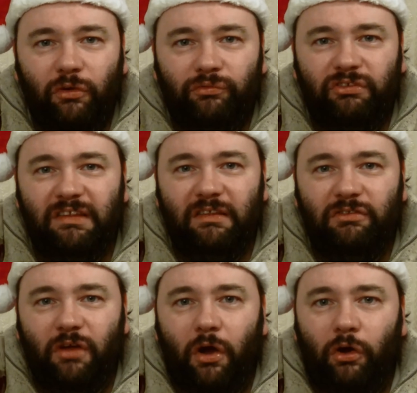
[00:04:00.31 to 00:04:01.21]
obviously the
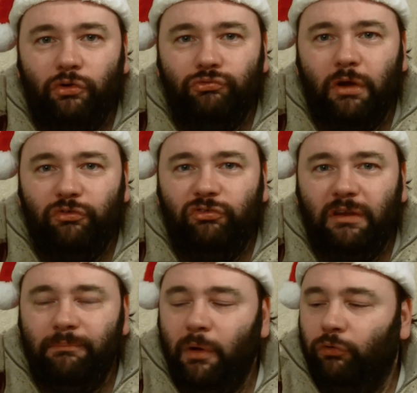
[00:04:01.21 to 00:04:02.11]
dark
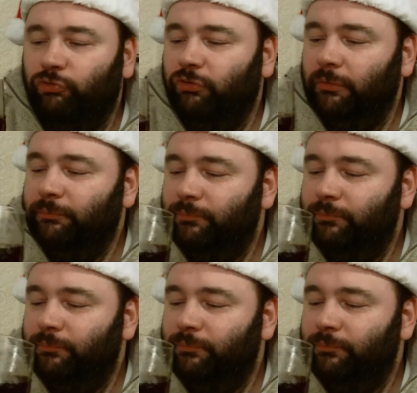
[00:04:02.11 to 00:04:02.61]
roasted malts.